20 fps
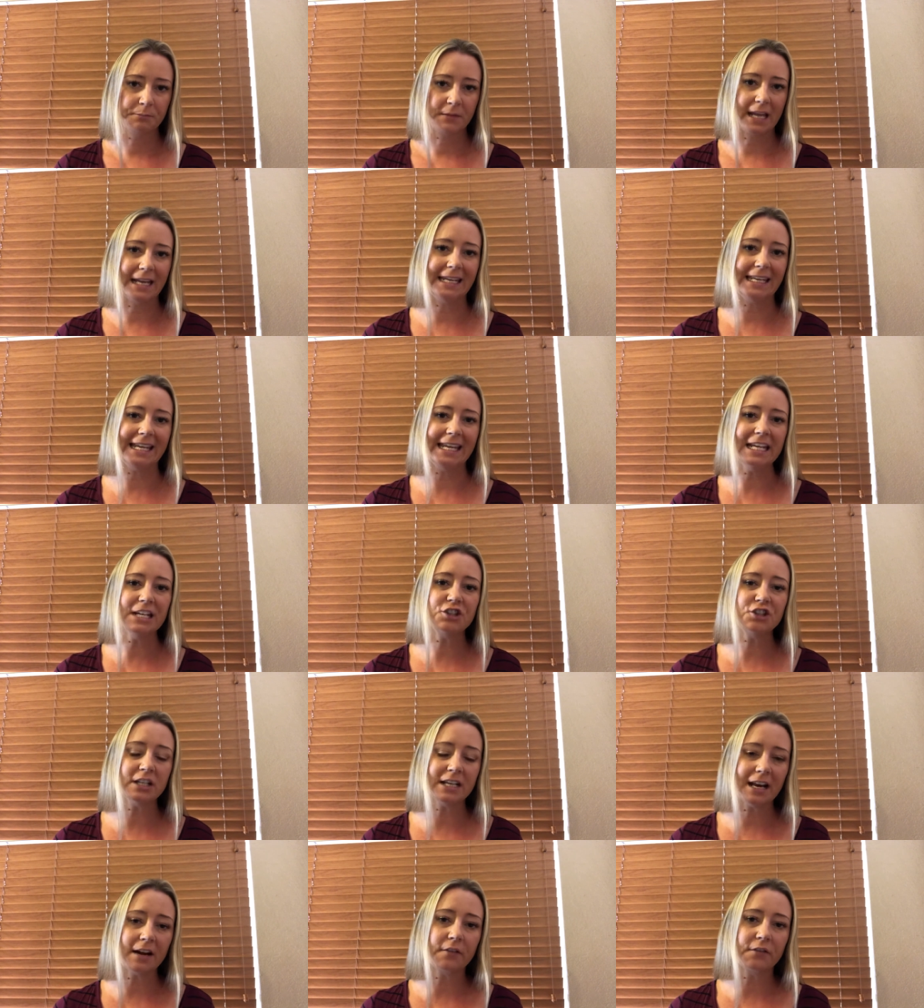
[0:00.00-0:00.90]
And each
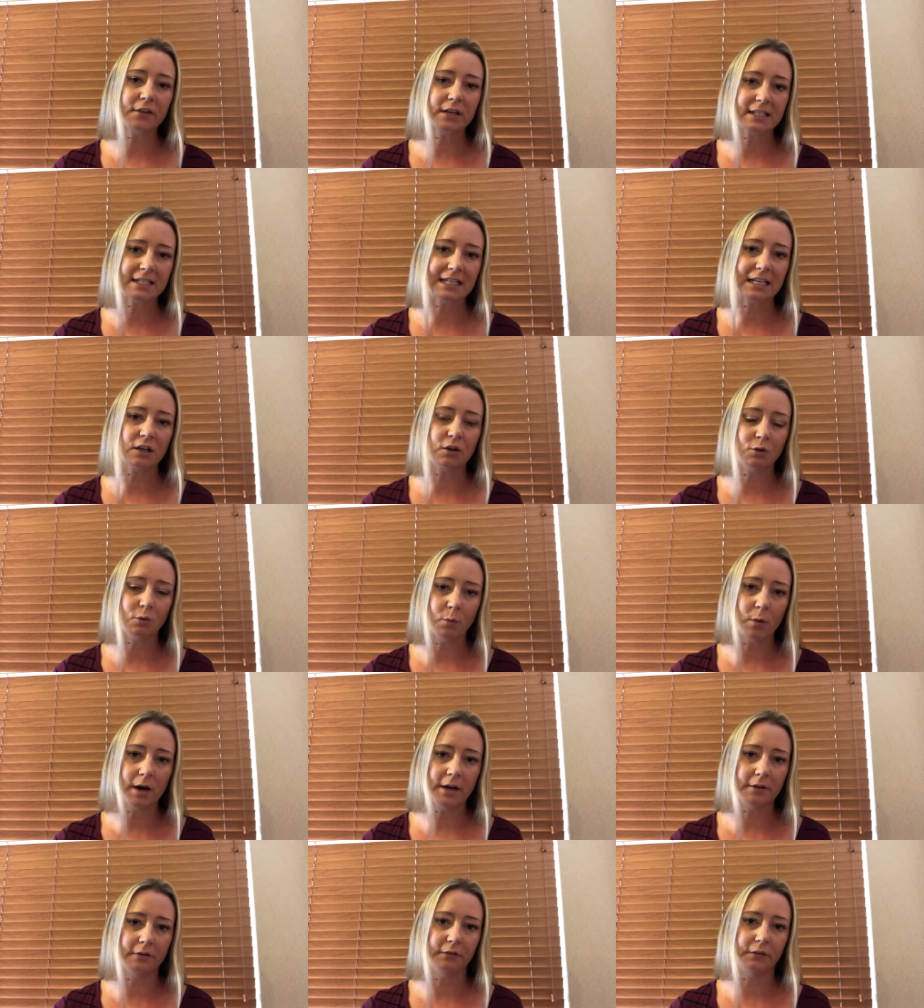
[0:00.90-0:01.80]
and every single
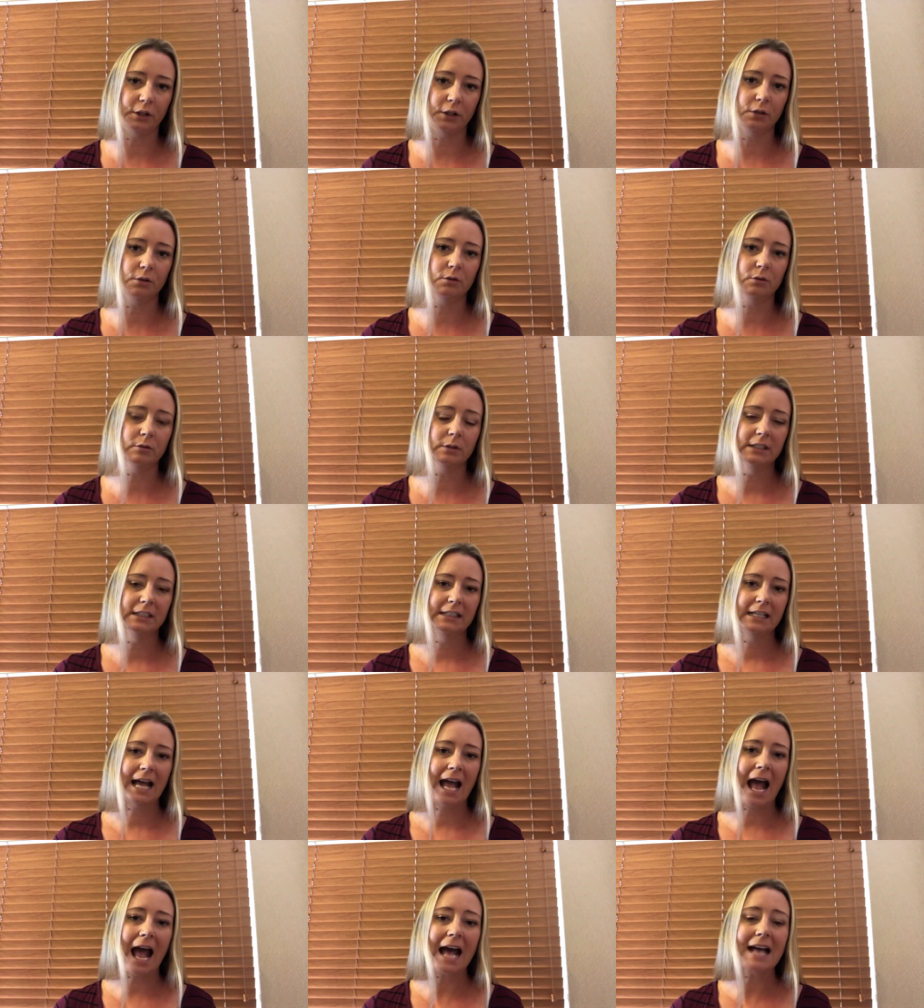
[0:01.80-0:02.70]
one of you
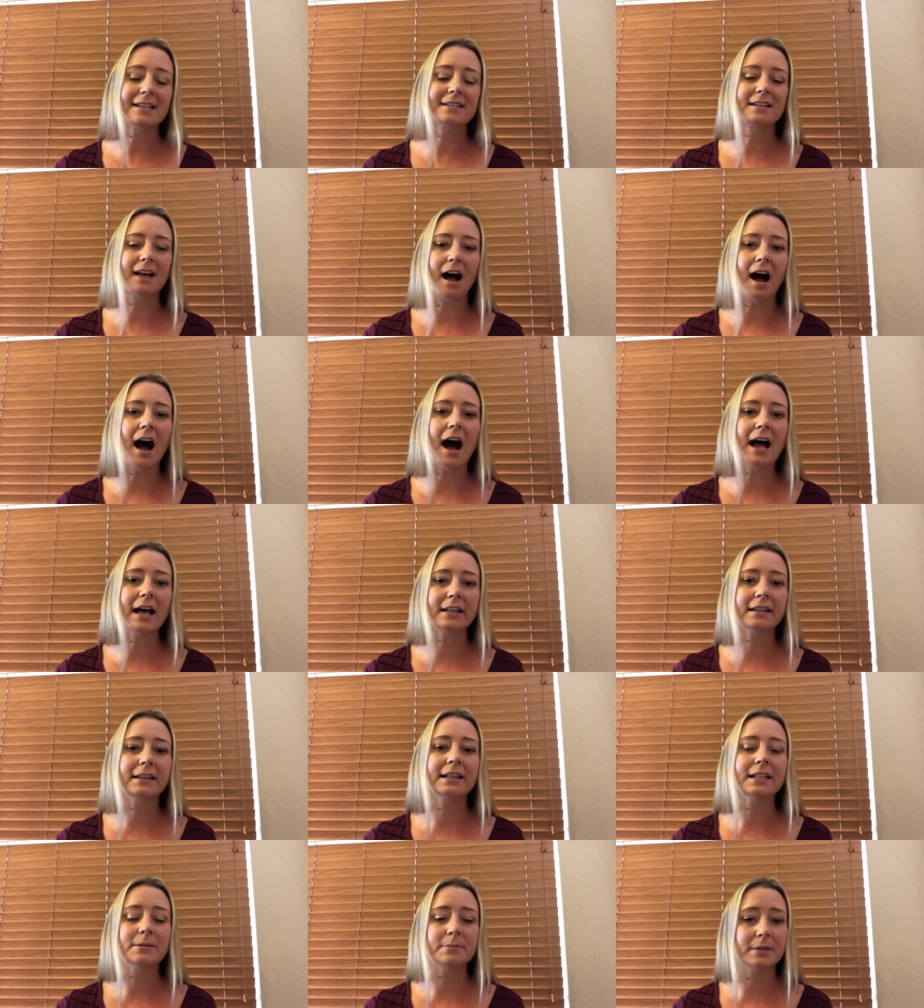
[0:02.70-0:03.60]
has
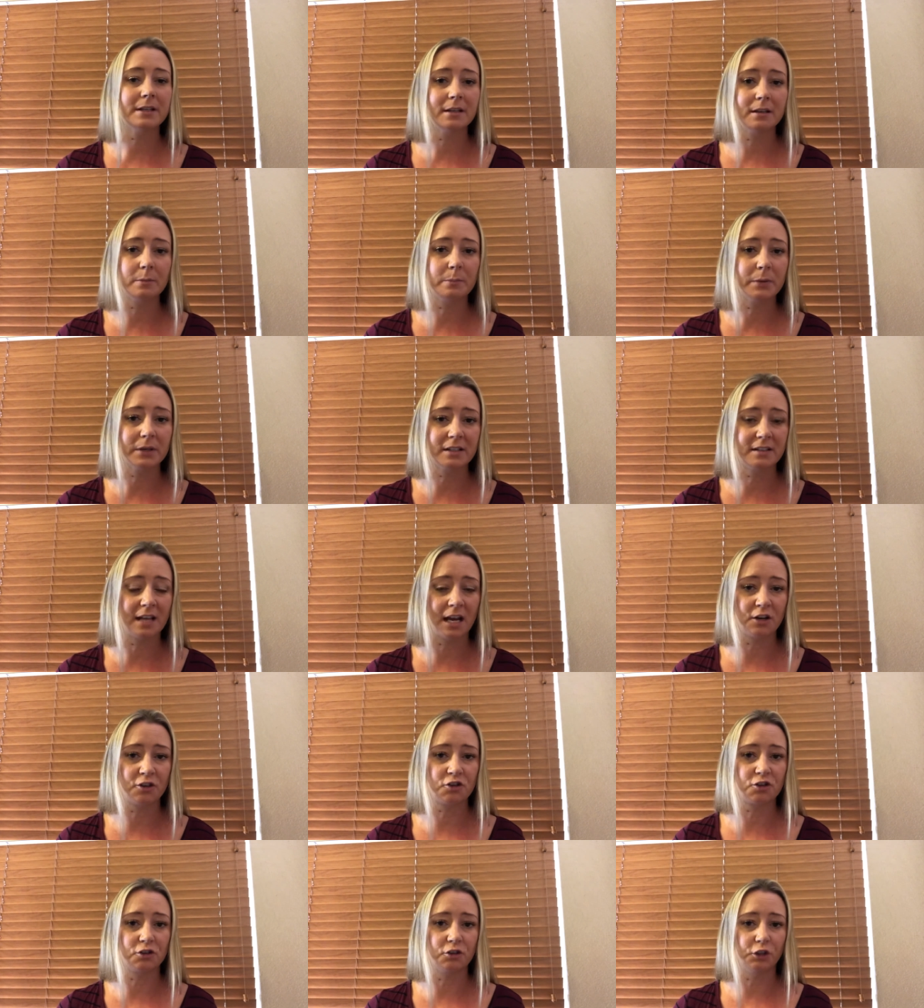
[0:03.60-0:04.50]
unlimited
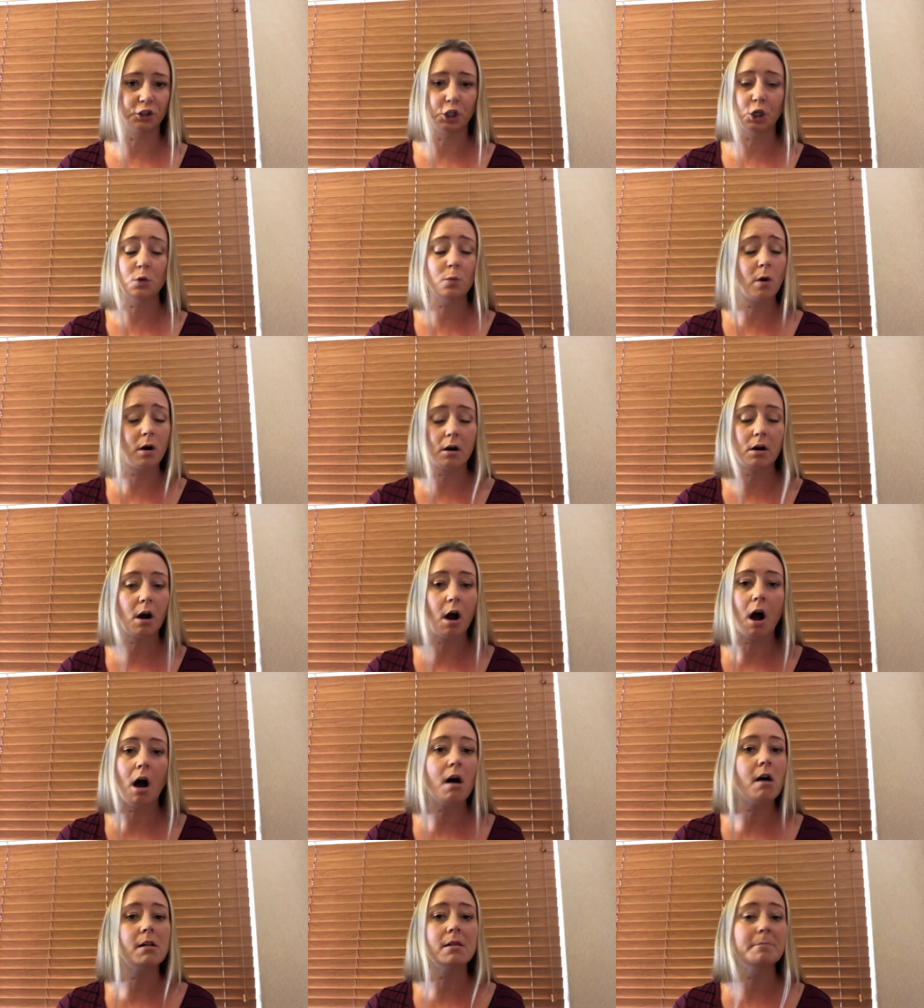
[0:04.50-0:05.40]
potential. You are
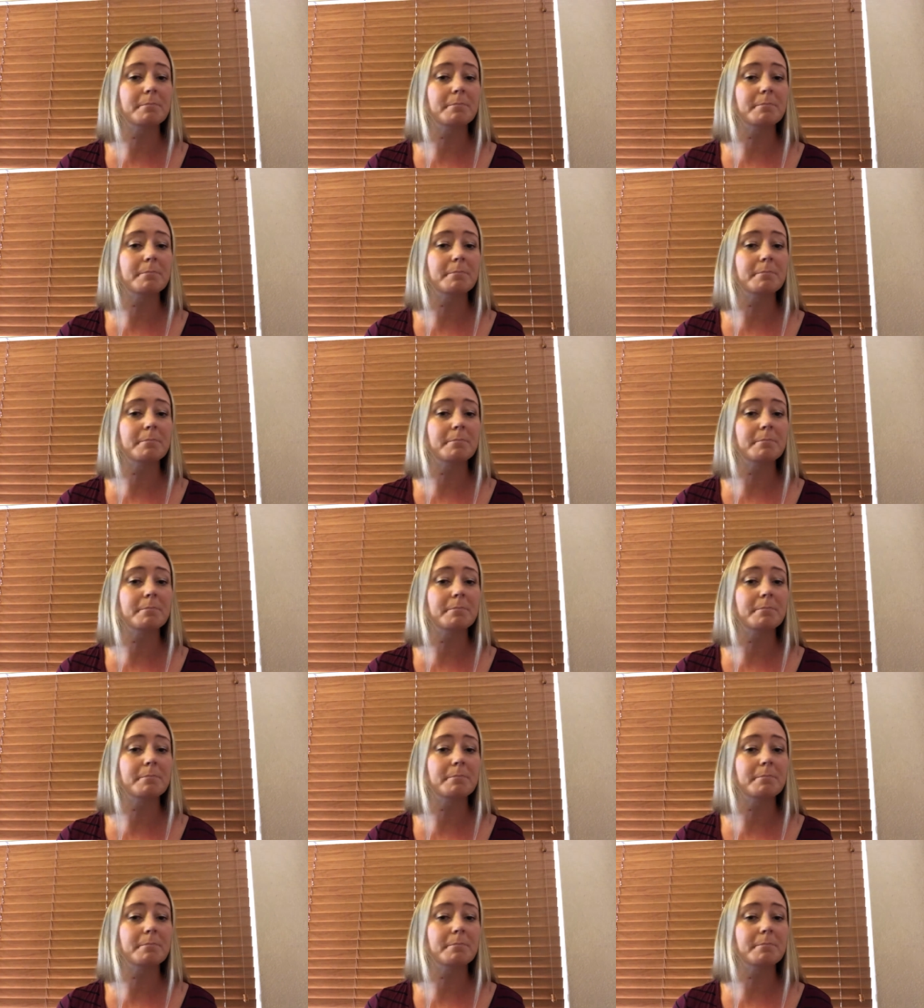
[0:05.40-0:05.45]
all